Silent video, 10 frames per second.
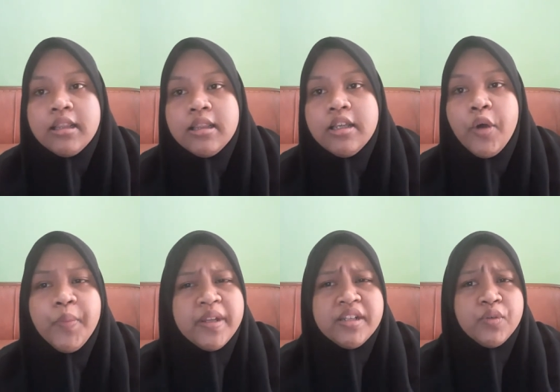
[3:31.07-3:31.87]
The
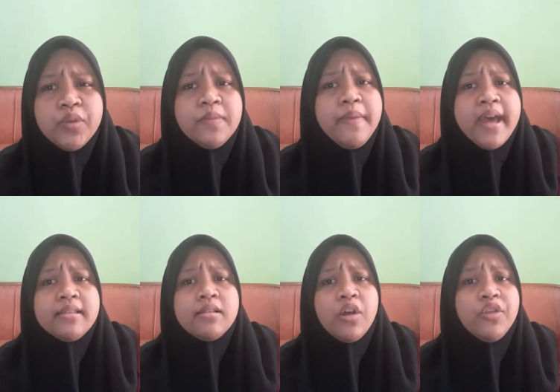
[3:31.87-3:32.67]
opinion will
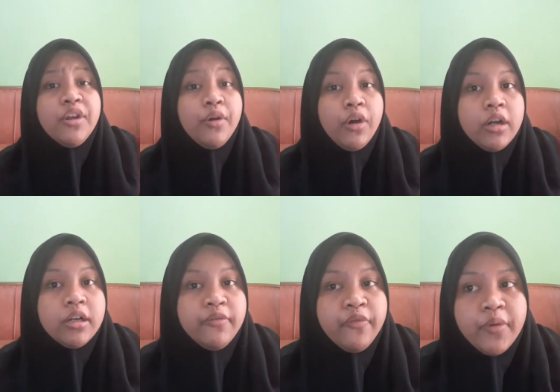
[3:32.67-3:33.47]
base on their
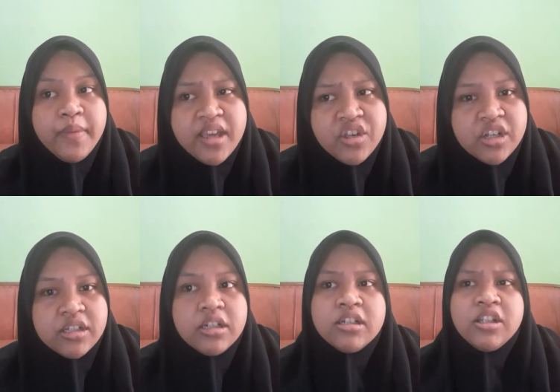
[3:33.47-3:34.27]
own information,